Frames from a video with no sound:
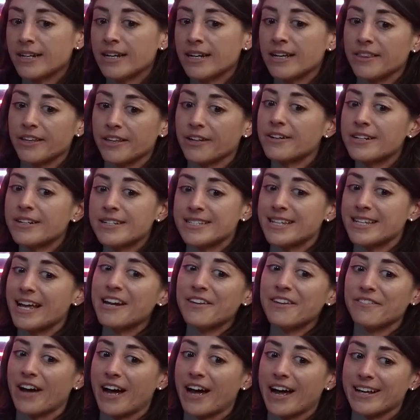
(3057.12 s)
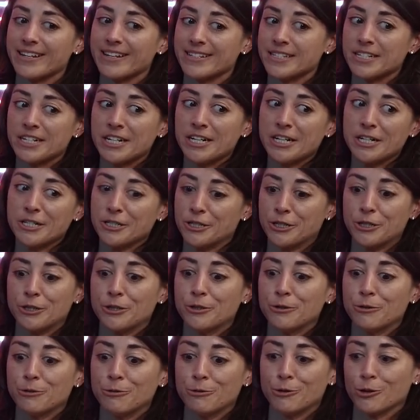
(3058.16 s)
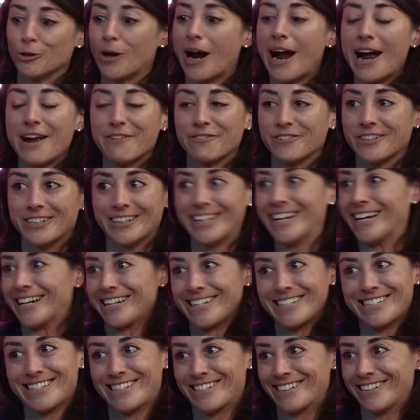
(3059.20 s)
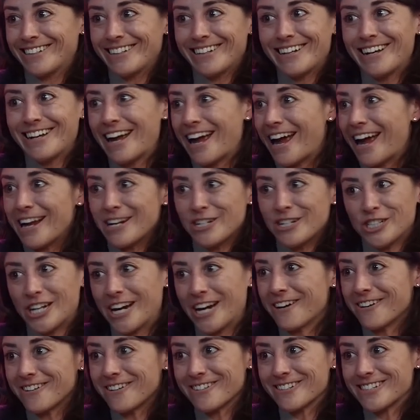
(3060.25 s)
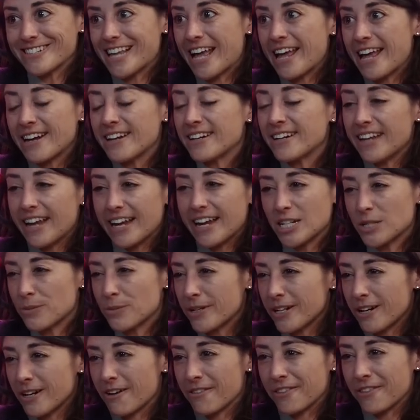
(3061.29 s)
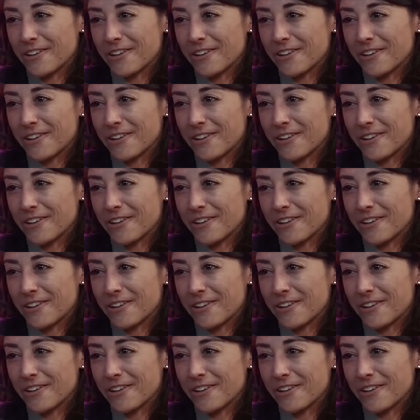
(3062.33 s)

They're incentivized to drive clicks and shares and engagement on their